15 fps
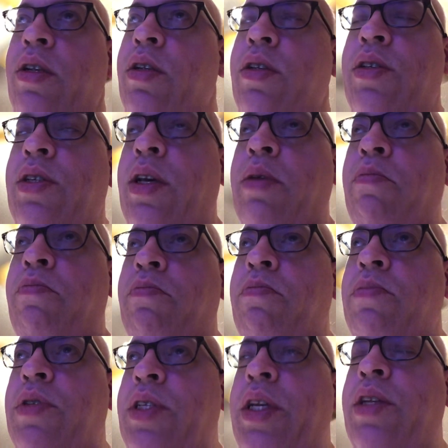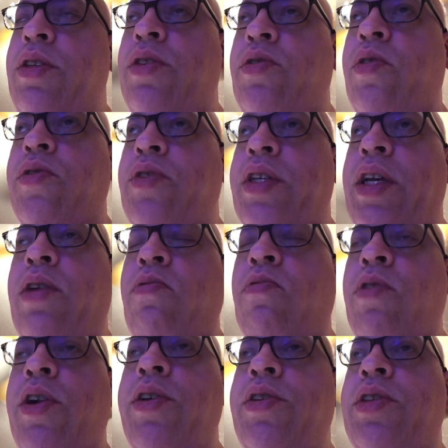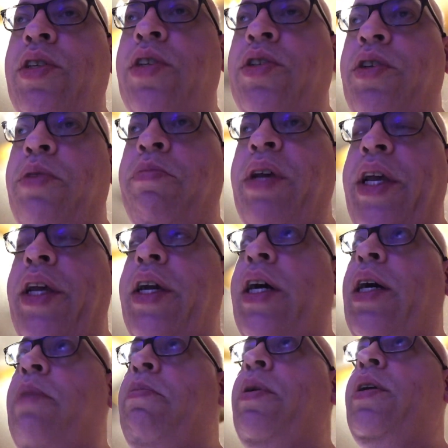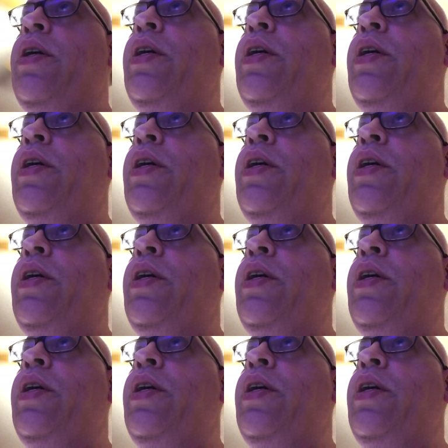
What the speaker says: some sentence or set of words that you make up.